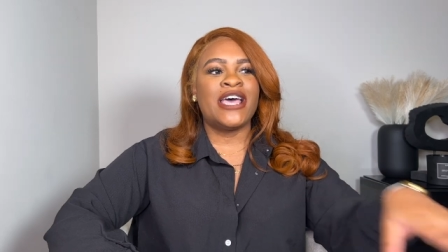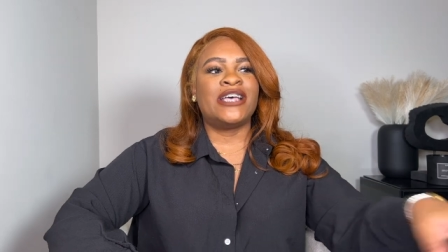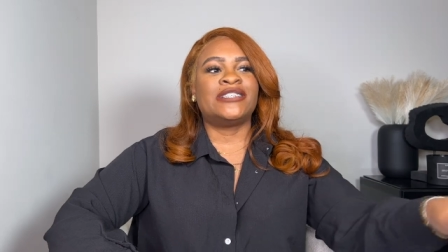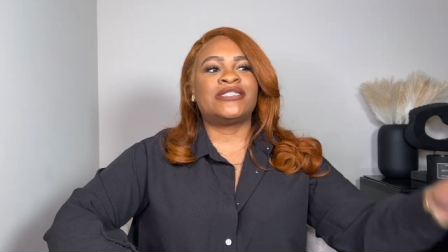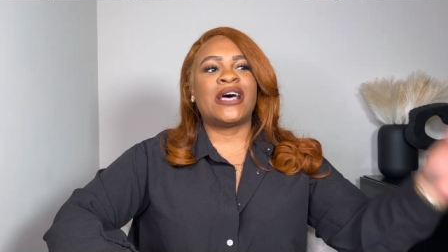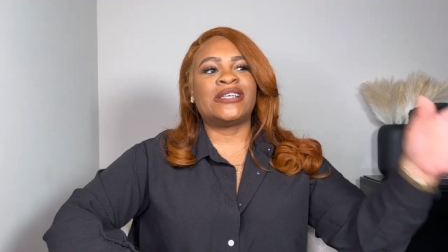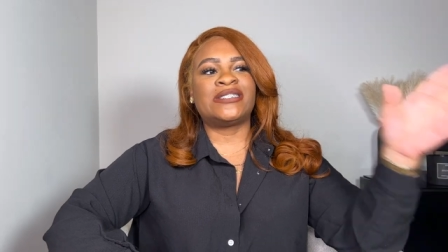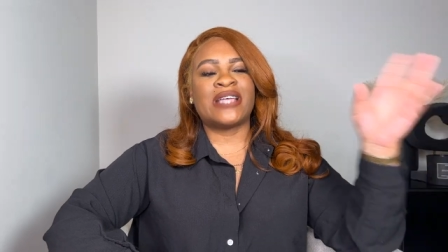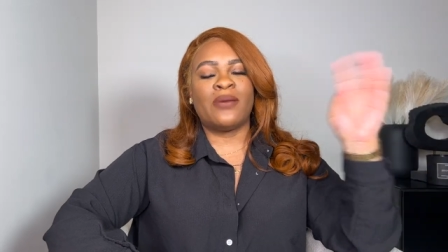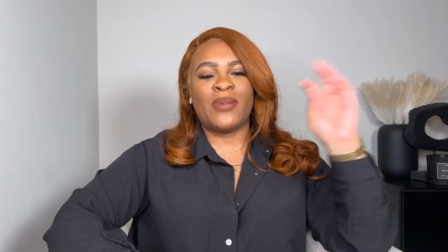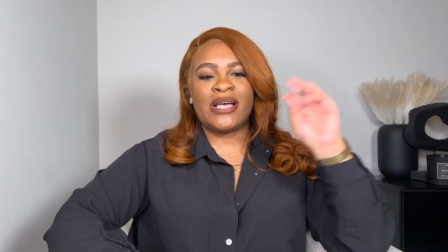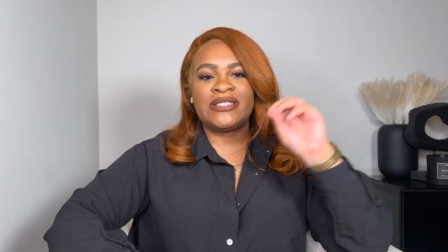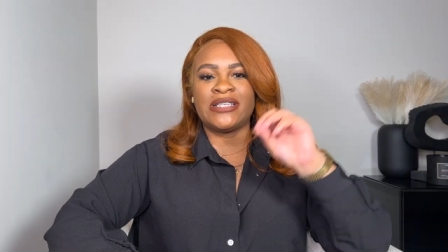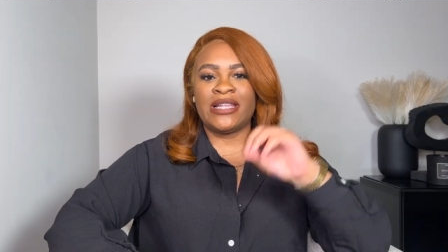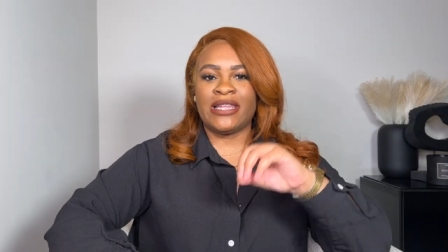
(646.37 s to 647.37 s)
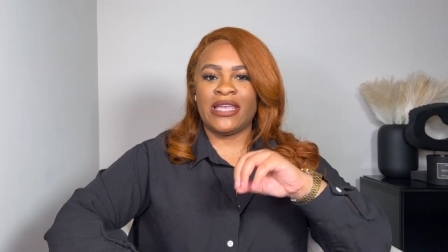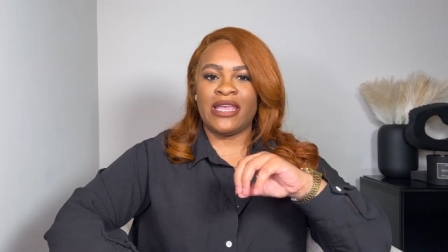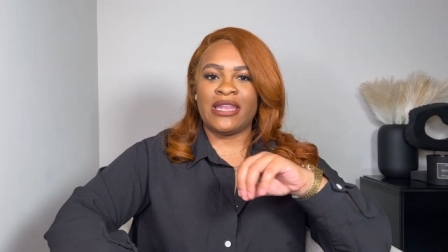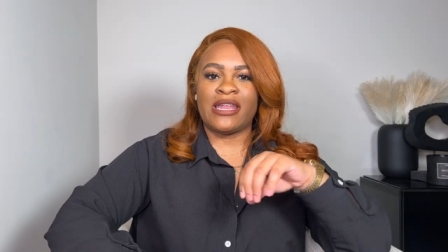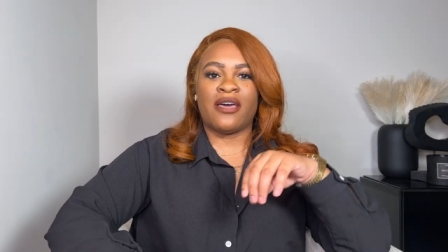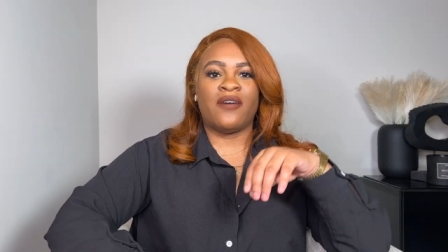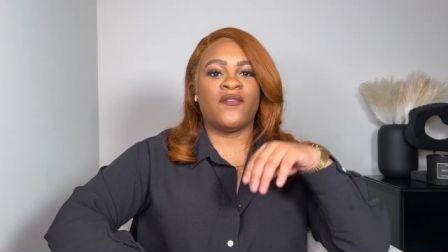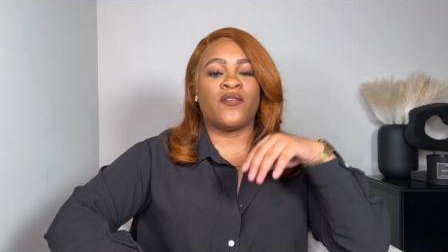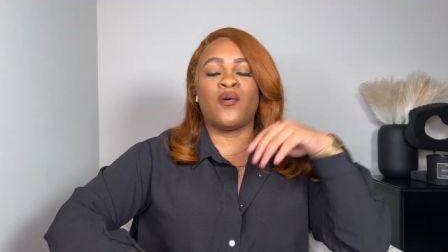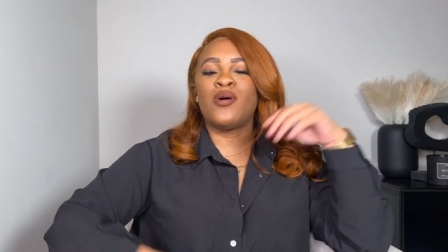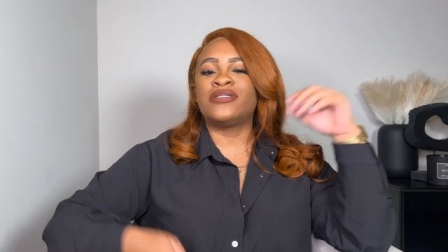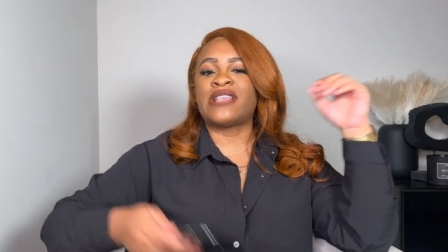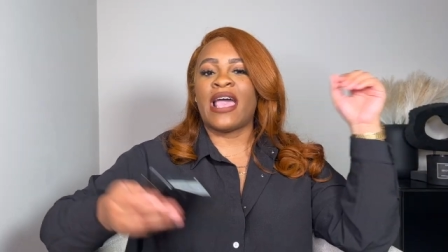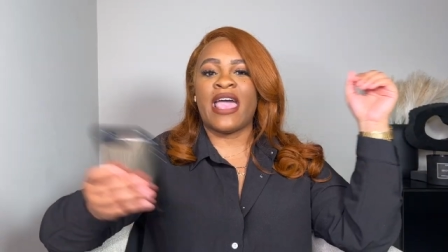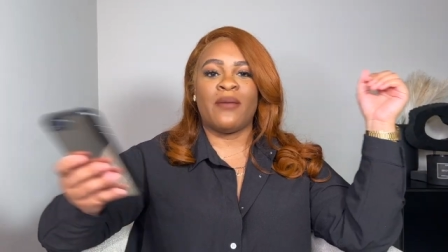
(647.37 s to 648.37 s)
So I stopped by Celine, and of
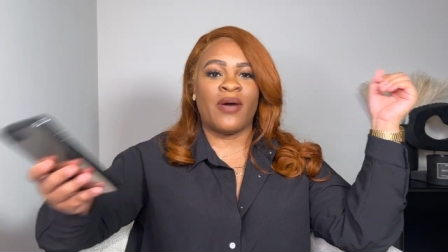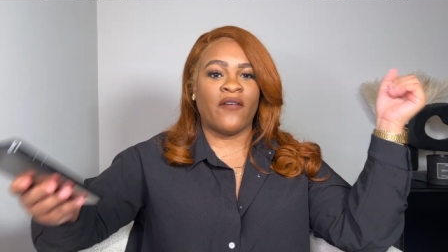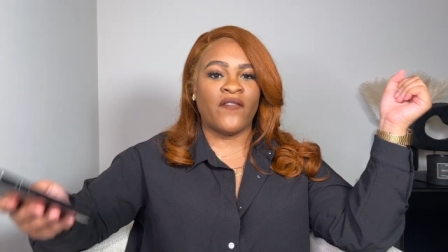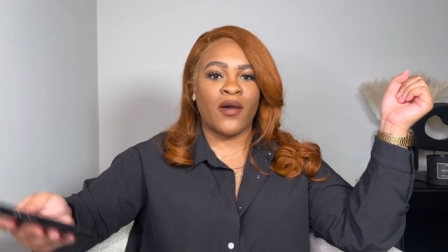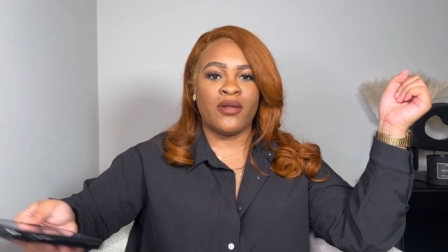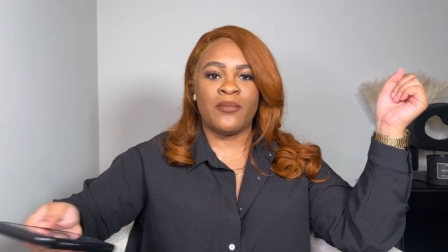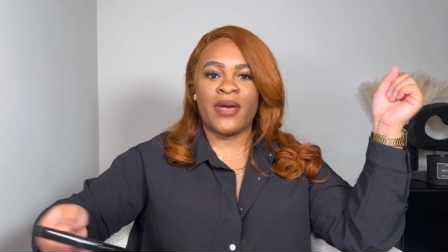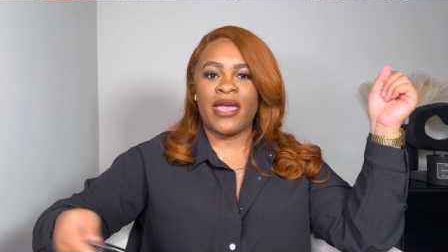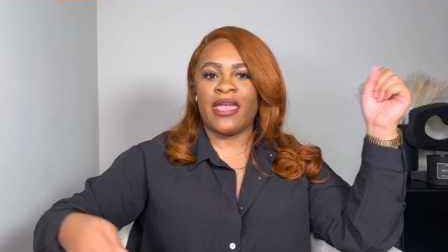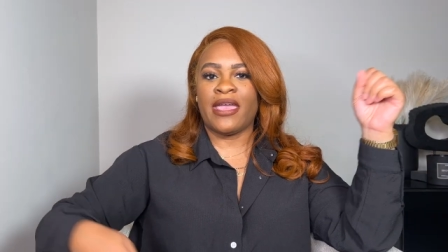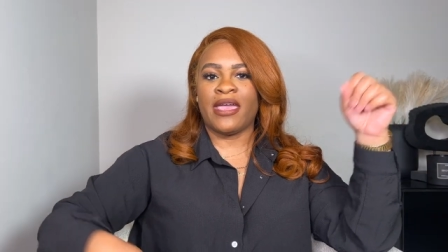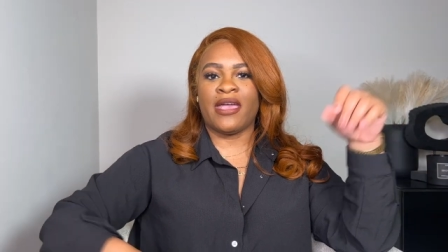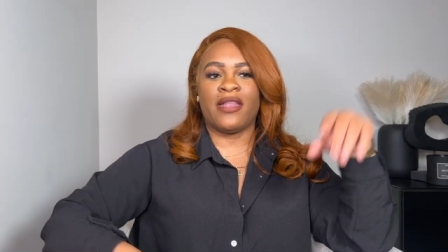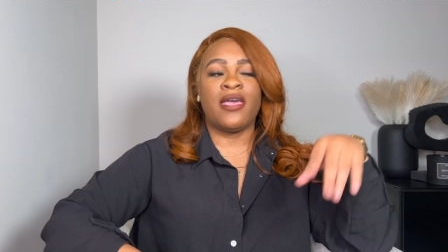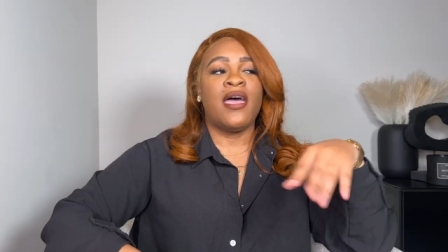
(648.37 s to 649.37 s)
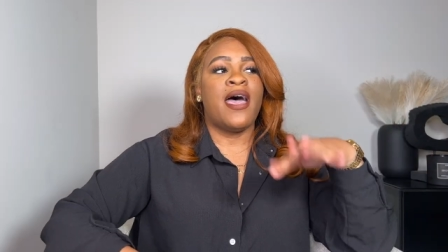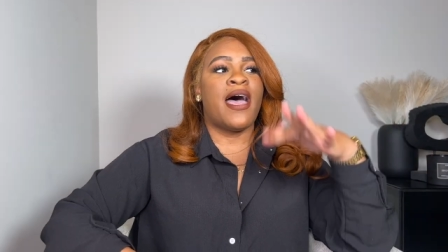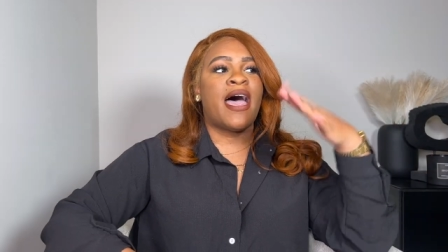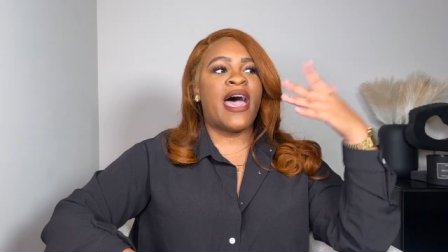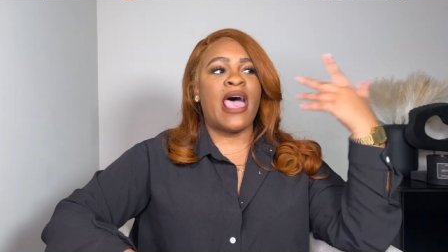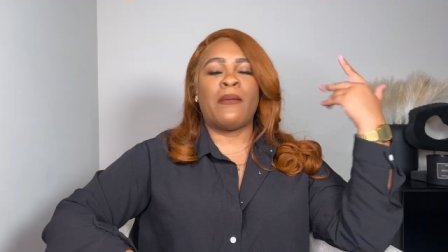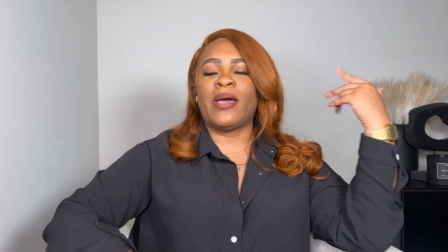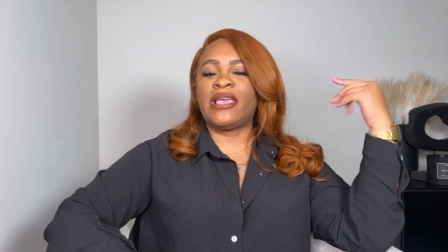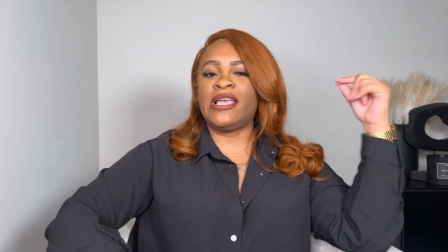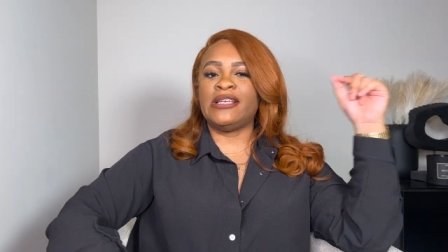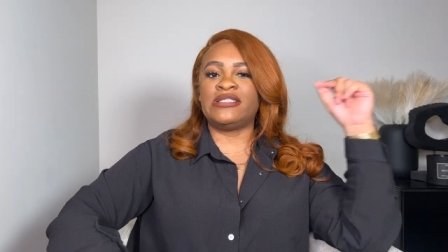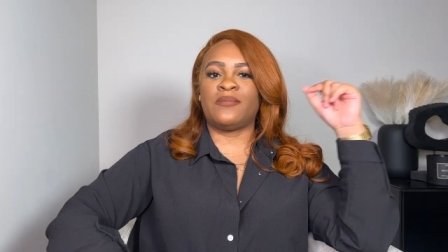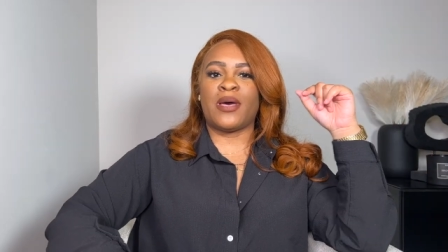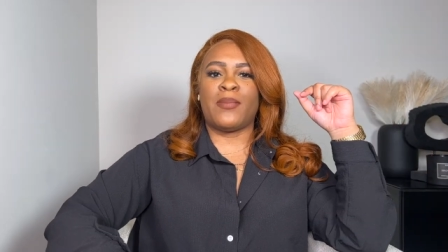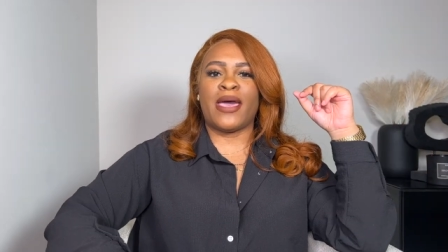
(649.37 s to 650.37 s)
course I had my phone in my hand. I had my
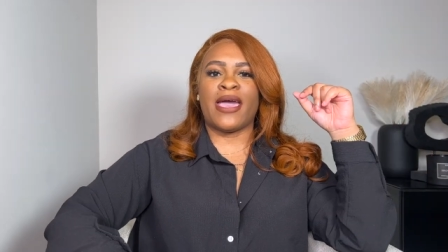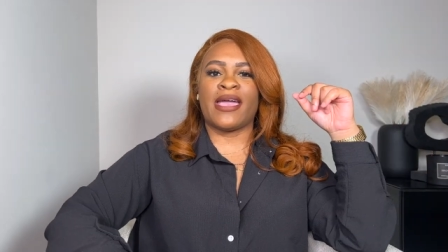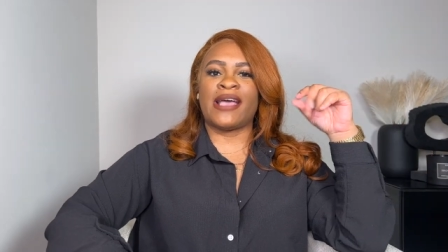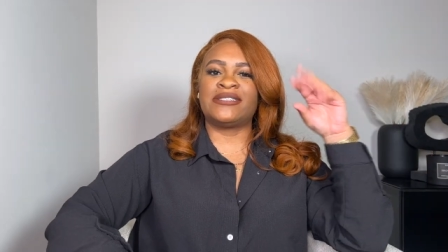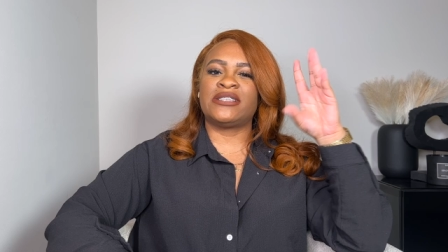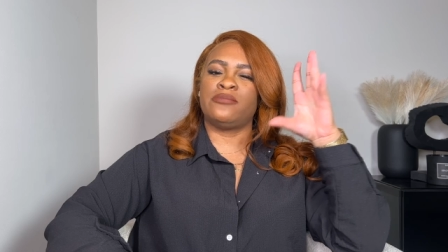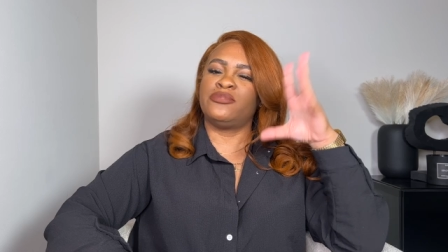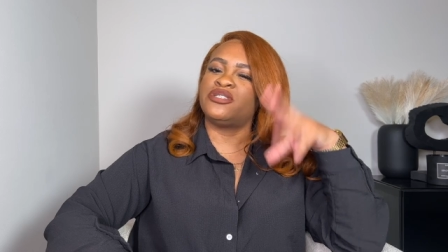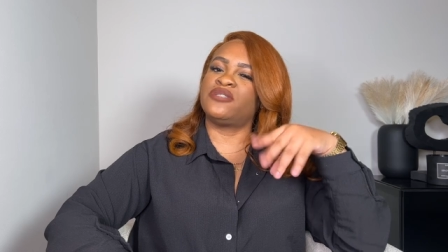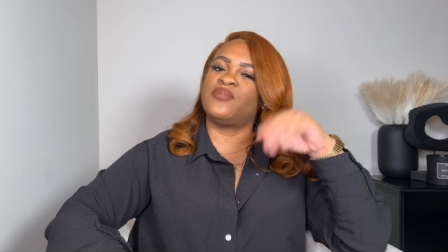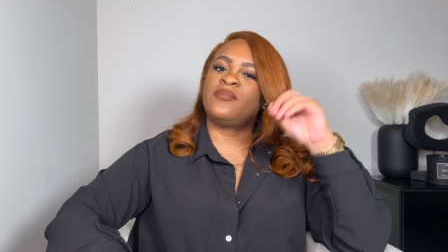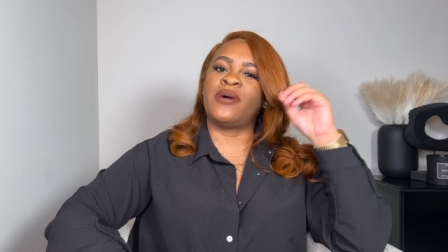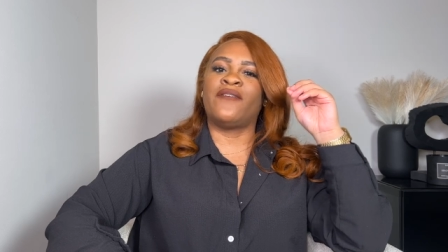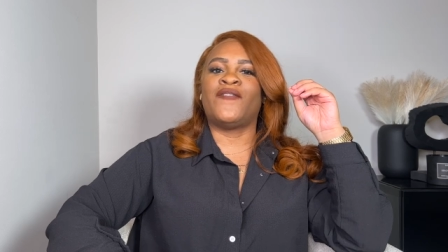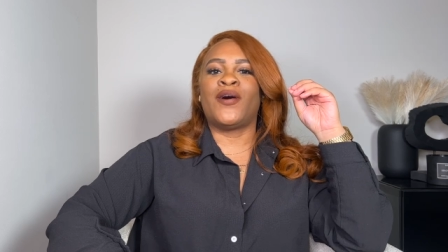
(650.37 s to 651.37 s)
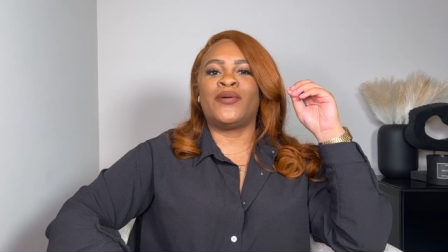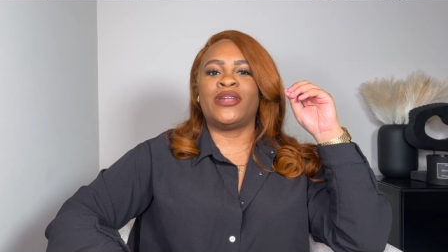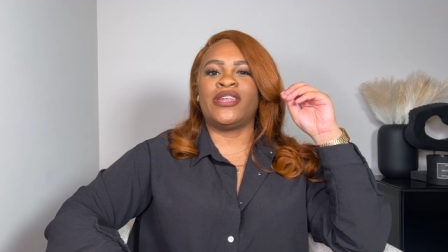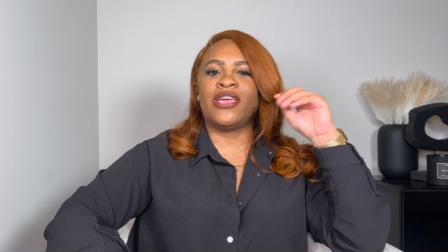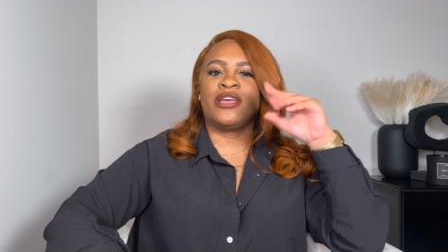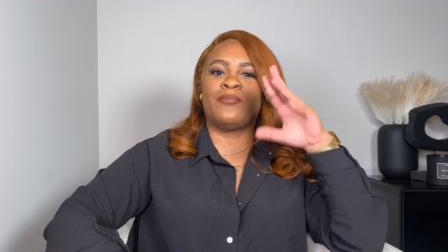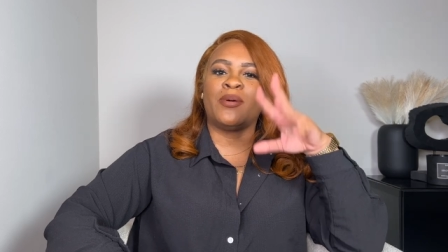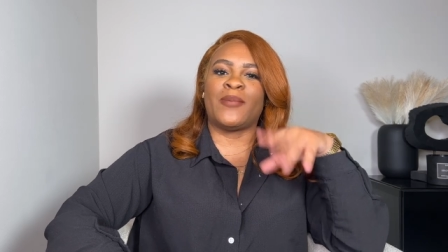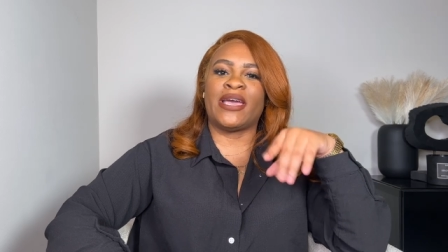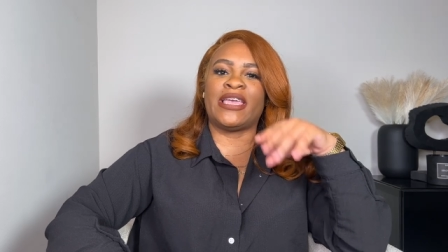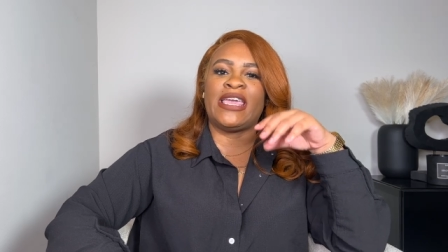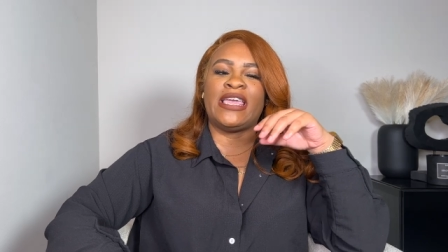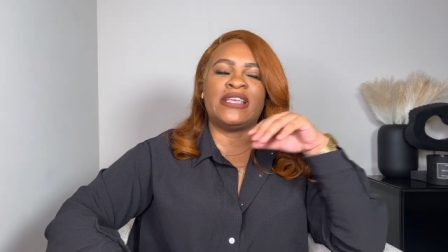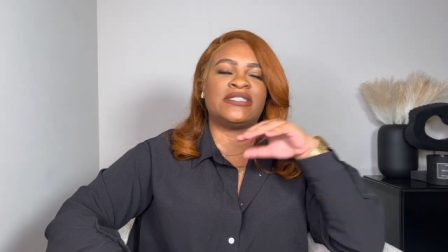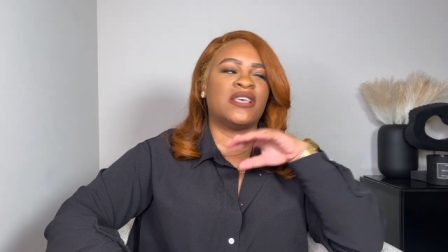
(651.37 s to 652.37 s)
keys in my bag. I said, let me just put my phone in here and put my
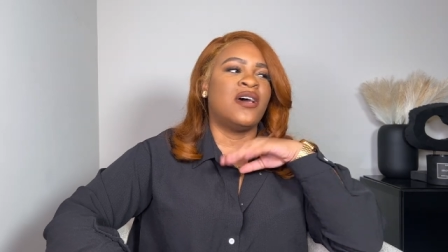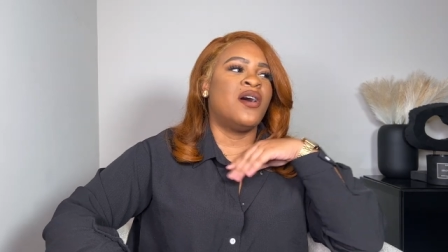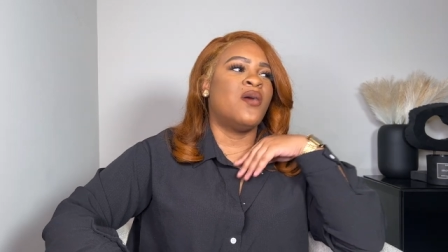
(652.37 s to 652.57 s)
keys.